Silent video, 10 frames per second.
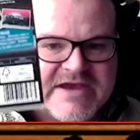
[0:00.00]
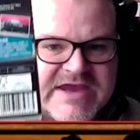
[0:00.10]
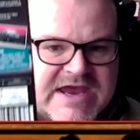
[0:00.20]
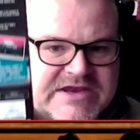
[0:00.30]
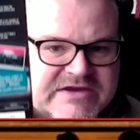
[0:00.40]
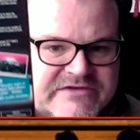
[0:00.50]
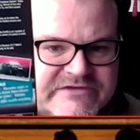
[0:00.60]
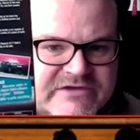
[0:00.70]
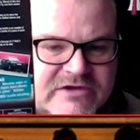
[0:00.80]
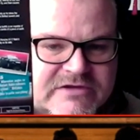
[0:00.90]
Again, you can
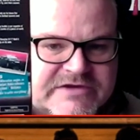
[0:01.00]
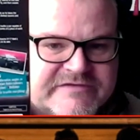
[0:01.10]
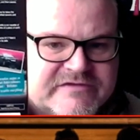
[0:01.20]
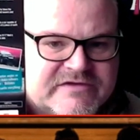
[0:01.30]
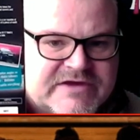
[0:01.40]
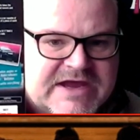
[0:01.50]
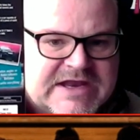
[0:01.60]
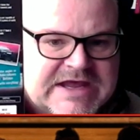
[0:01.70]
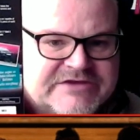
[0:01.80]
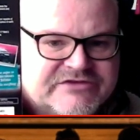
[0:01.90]
see all the different
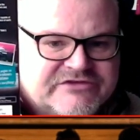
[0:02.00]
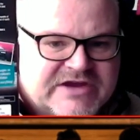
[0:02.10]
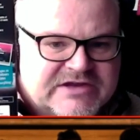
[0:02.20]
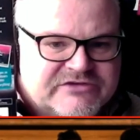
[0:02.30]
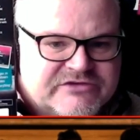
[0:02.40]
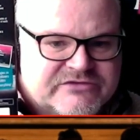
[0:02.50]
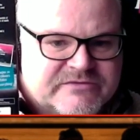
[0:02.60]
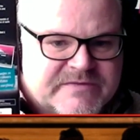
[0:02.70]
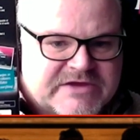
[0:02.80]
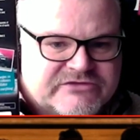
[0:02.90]
highlights and challenges
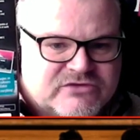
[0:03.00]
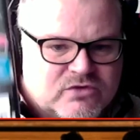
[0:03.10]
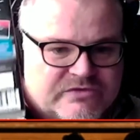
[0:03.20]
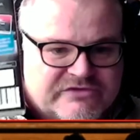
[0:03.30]
from that show.